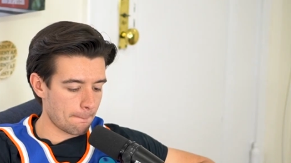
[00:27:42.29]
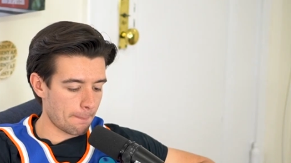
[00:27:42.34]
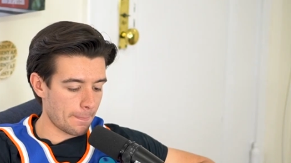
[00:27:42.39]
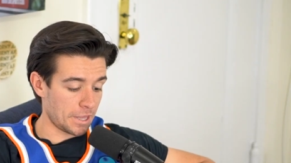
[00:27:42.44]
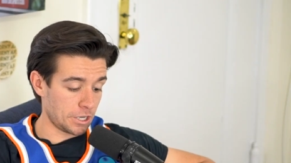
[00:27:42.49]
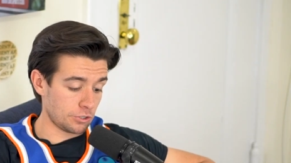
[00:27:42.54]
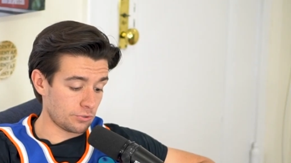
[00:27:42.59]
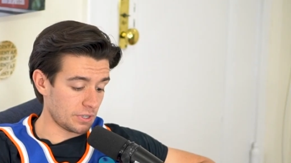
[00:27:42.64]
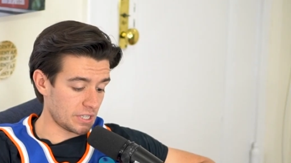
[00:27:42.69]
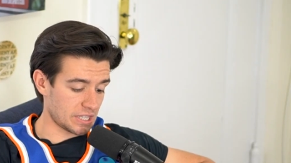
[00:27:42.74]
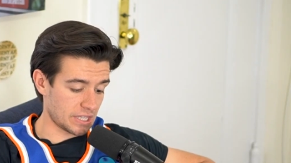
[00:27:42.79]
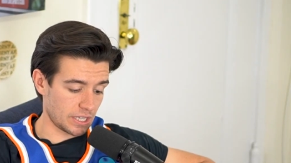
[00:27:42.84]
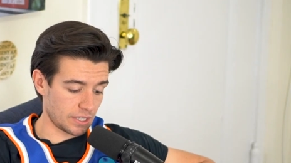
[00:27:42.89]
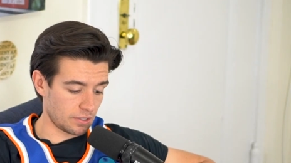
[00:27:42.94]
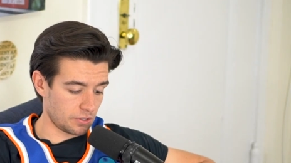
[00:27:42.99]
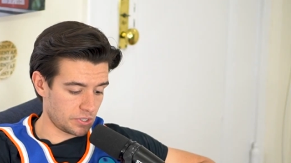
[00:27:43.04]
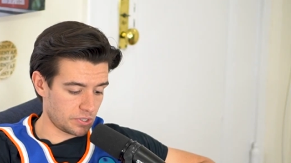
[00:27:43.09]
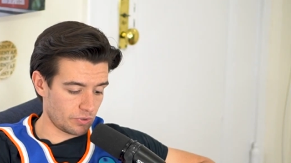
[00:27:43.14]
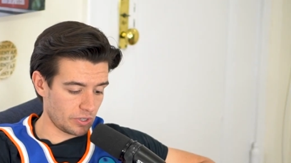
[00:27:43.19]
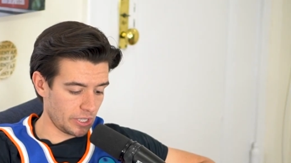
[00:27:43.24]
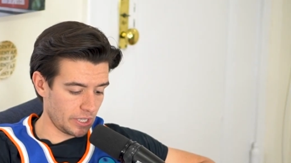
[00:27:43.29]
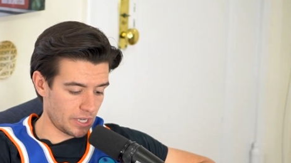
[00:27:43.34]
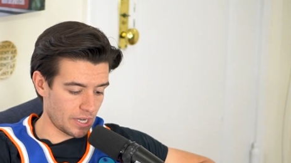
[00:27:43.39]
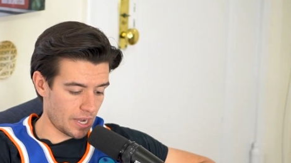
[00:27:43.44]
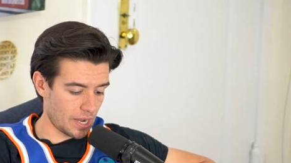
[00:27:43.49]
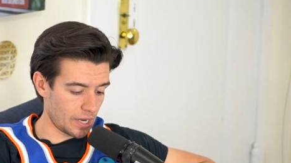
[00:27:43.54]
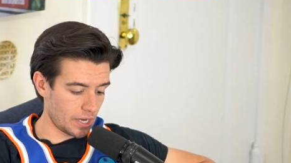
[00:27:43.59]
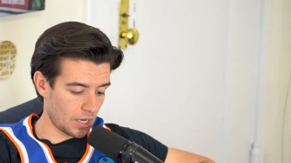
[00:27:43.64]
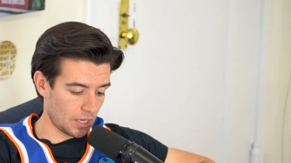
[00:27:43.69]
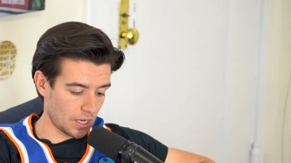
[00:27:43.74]
Interesting. There's really
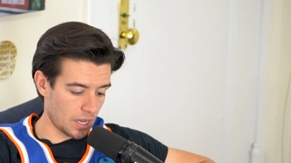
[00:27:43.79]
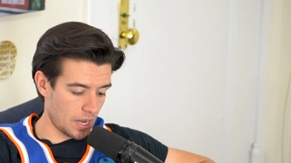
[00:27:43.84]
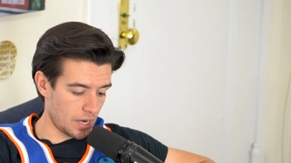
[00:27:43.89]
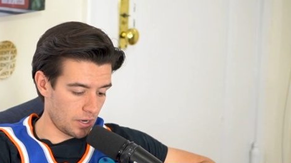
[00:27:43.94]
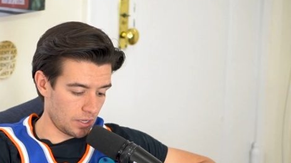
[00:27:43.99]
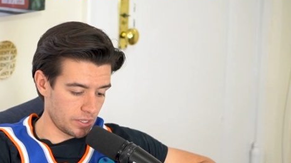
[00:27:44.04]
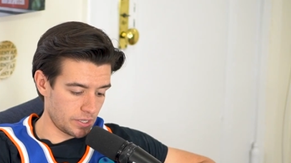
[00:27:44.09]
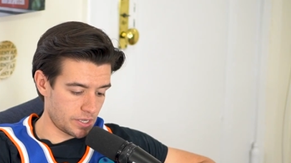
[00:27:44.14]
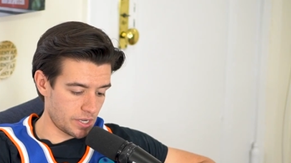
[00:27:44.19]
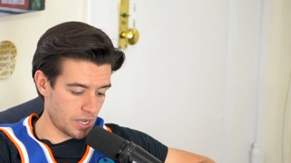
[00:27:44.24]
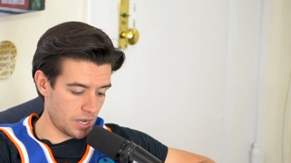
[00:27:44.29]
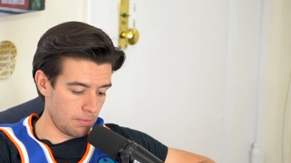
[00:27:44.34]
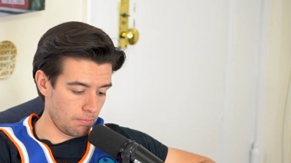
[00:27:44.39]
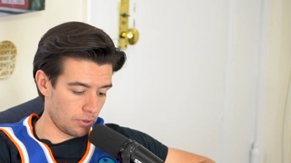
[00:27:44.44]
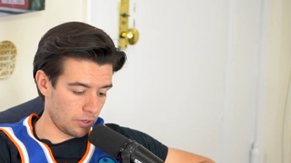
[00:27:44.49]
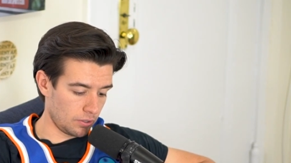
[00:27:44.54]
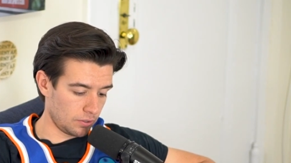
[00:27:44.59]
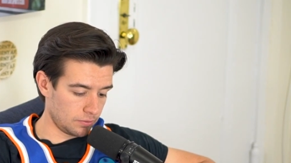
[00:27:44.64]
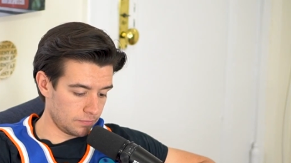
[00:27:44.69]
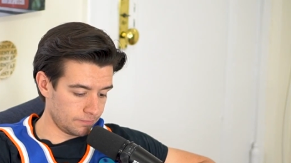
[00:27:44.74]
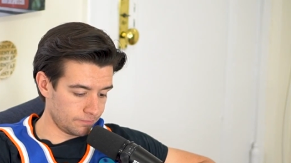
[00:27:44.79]
not a lot on the table.